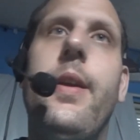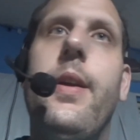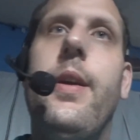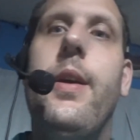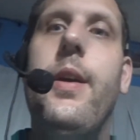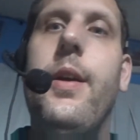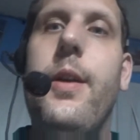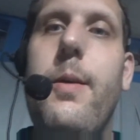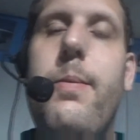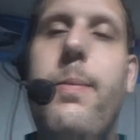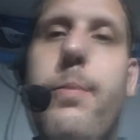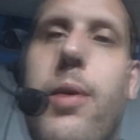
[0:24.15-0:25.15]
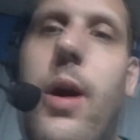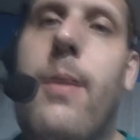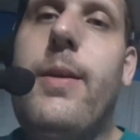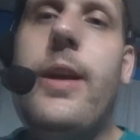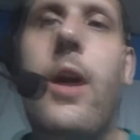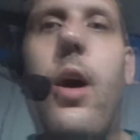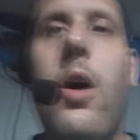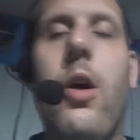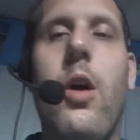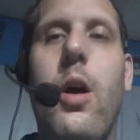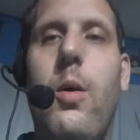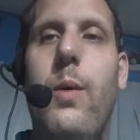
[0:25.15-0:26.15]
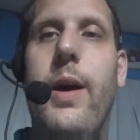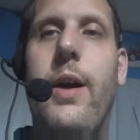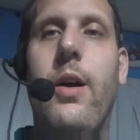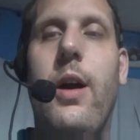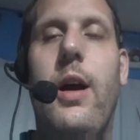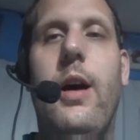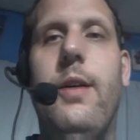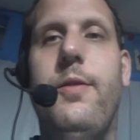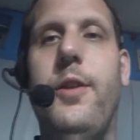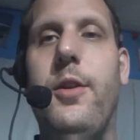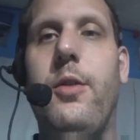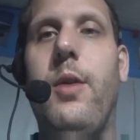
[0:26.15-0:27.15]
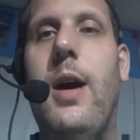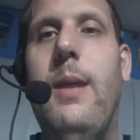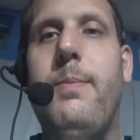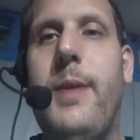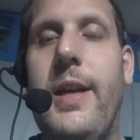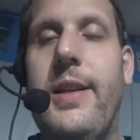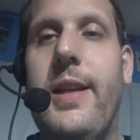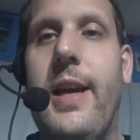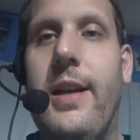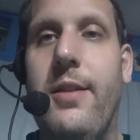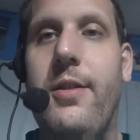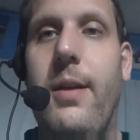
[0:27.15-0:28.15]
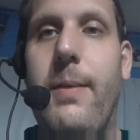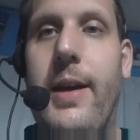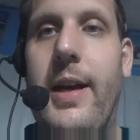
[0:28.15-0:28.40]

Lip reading: you probably are aware of the new update that is coming out.